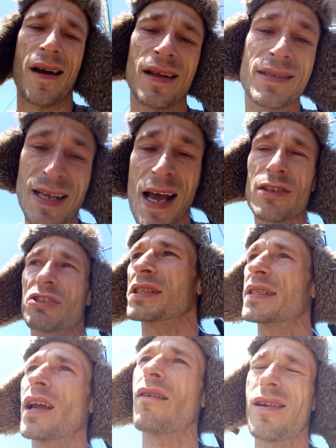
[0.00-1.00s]
and it's not
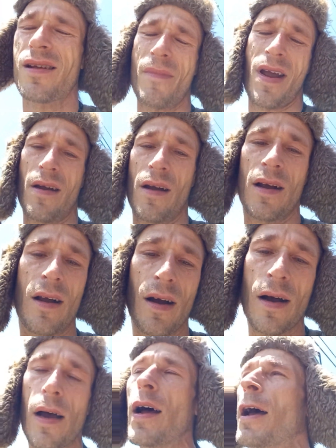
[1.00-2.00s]
just here in
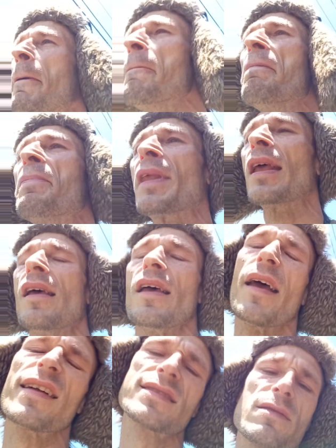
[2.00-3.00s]
America.
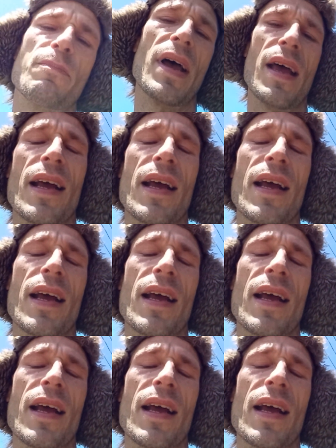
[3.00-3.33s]
It's